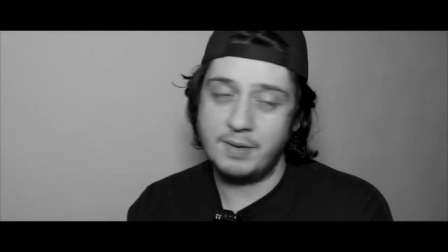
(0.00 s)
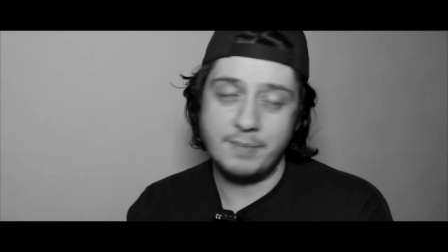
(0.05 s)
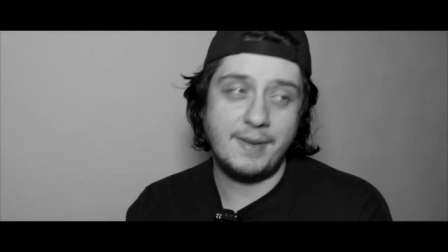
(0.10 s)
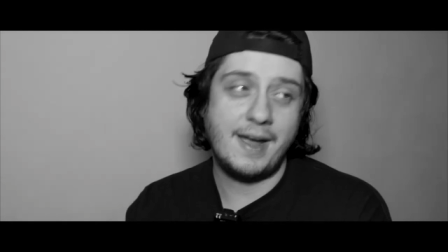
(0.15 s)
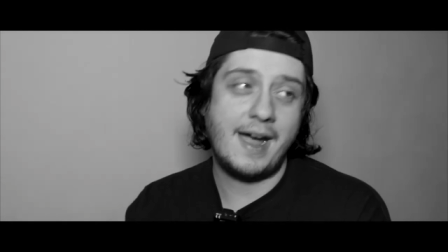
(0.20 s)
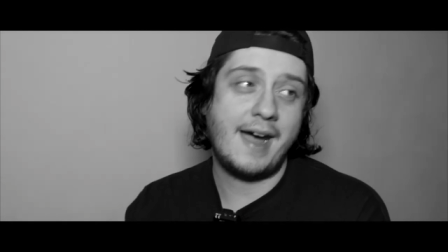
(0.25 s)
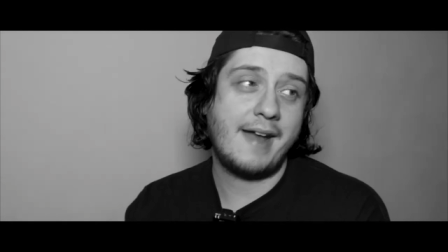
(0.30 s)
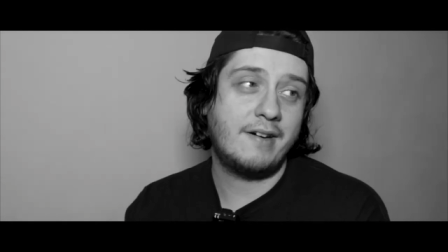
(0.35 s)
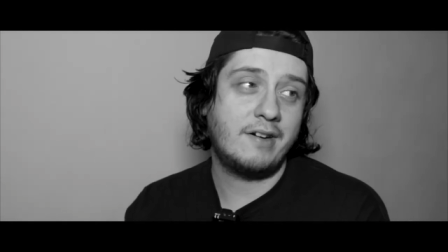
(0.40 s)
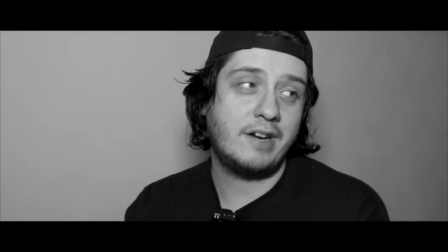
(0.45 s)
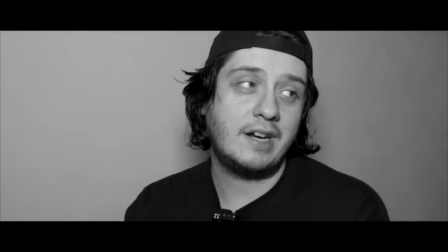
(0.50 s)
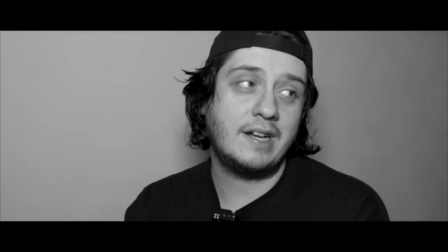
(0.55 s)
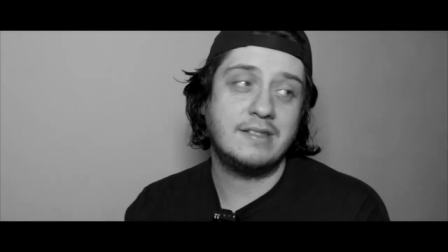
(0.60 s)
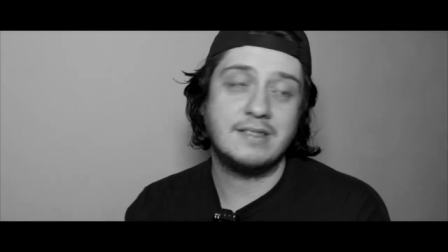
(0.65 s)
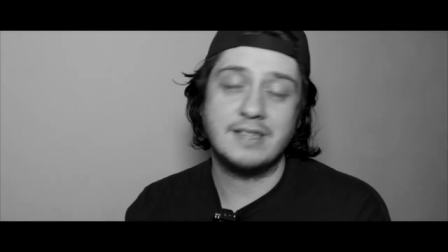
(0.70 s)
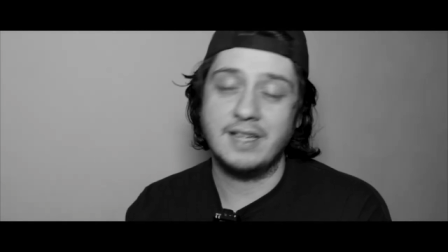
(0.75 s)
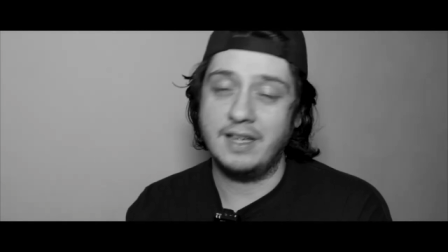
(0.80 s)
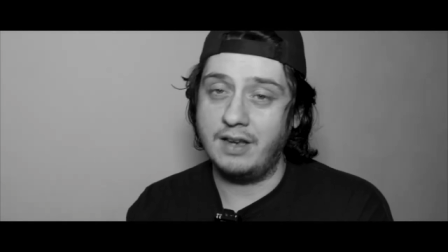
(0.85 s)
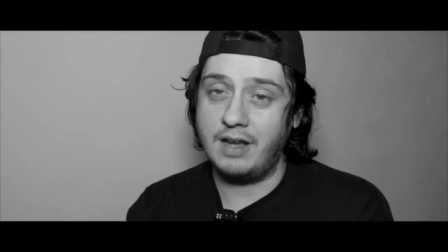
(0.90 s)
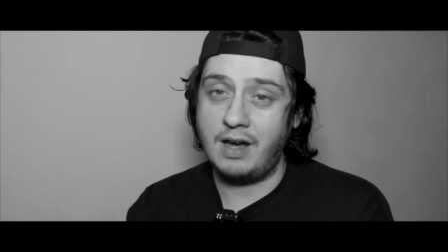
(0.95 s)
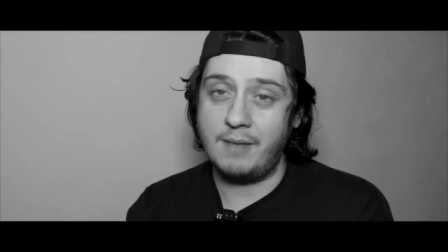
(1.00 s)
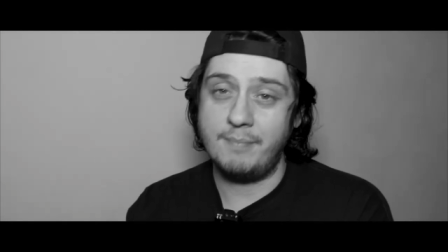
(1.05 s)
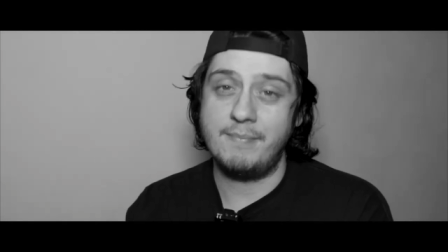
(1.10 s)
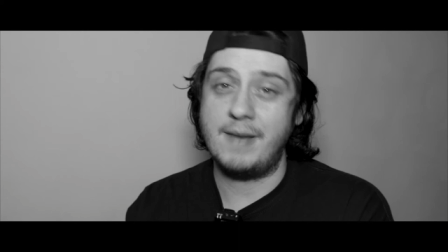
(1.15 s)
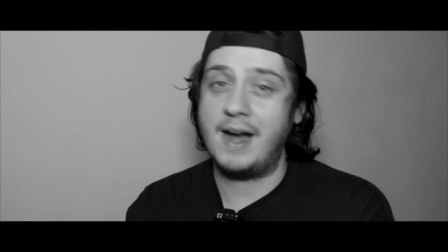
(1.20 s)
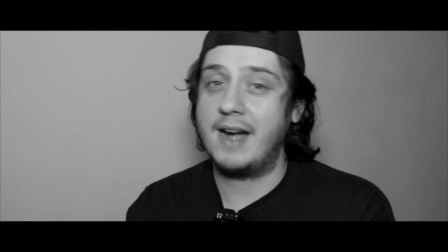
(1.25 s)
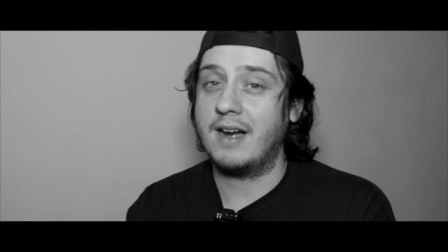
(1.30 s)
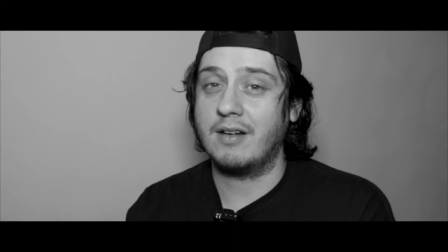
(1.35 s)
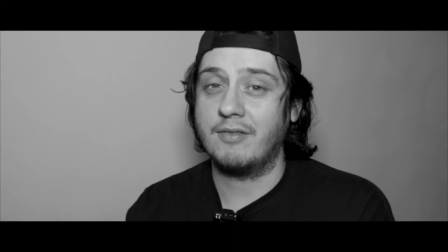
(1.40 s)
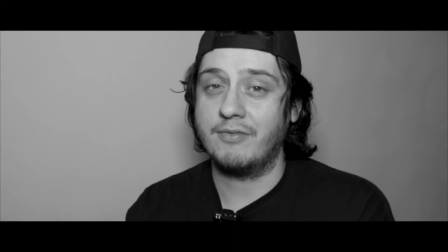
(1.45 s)
batteries and
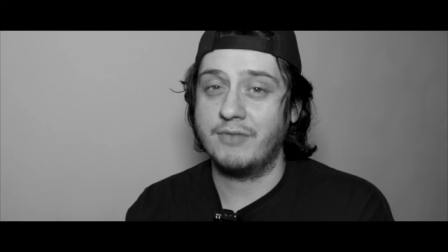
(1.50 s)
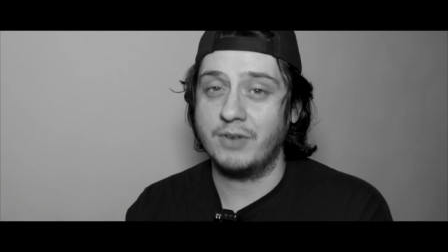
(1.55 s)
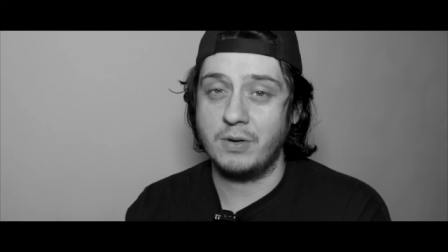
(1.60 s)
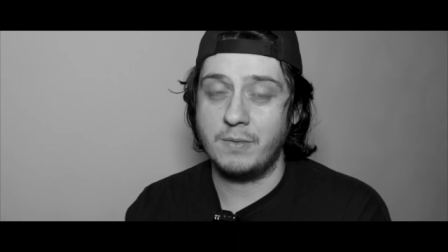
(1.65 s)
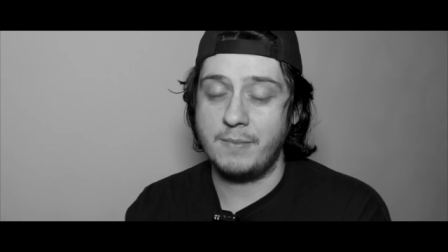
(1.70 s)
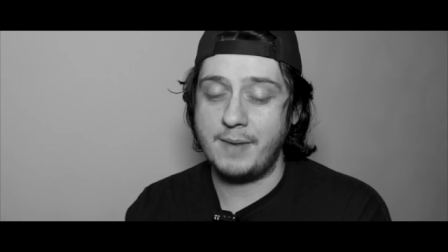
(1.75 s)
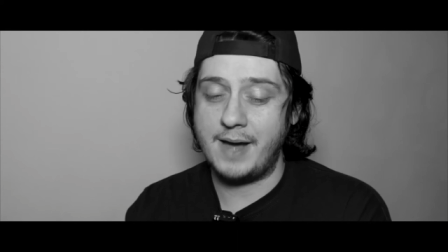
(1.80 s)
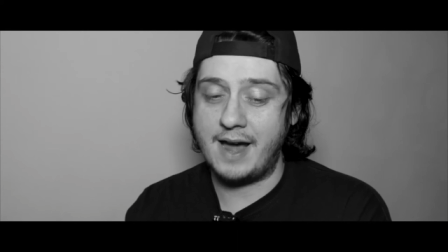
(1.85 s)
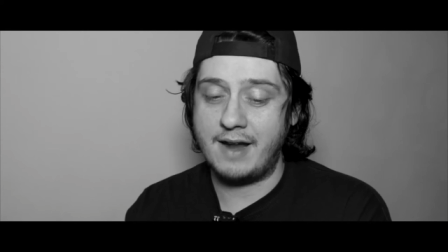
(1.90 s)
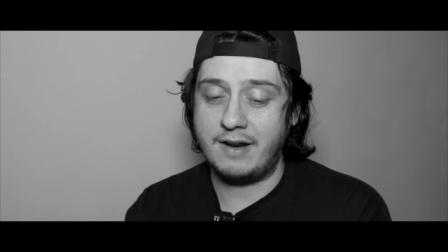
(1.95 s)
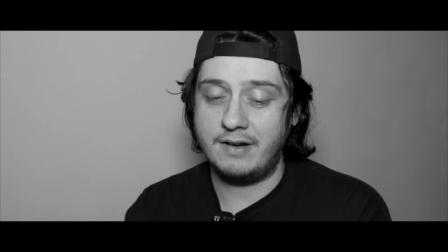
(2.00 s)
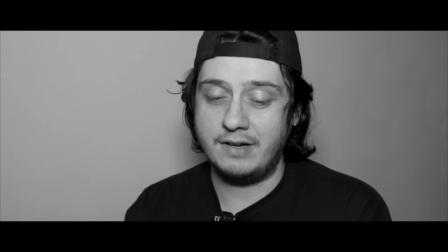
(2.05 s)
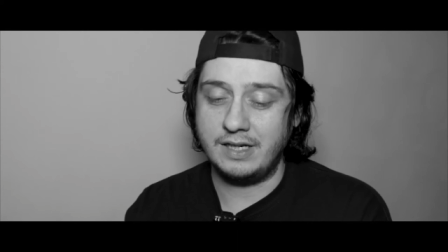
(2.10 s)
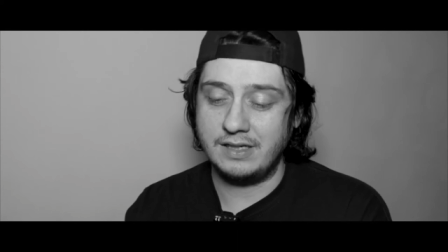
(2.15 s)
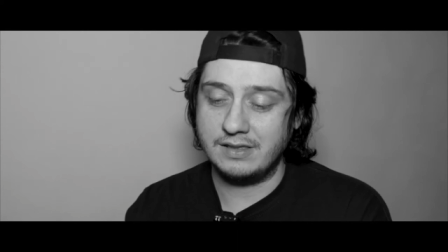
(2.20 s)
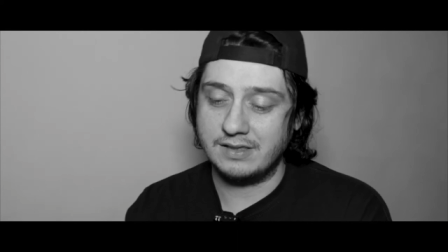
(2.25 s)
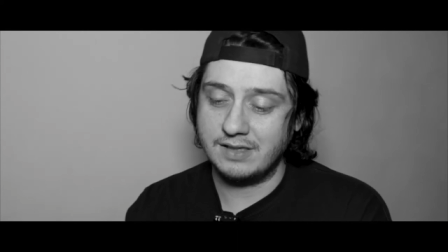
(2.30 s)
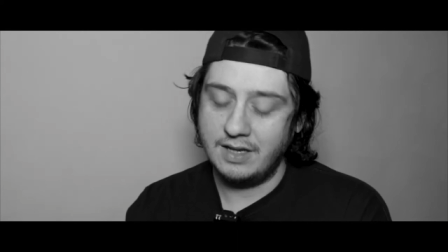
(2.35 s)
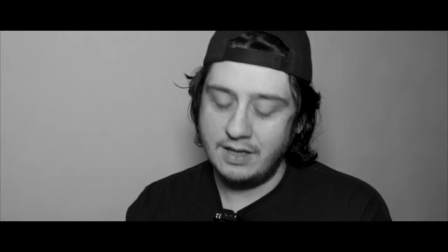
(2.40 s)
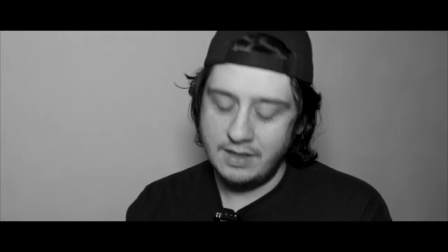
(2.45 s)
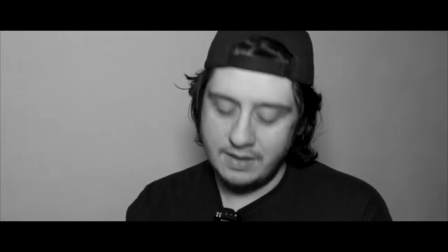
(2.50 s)
microphone batteries.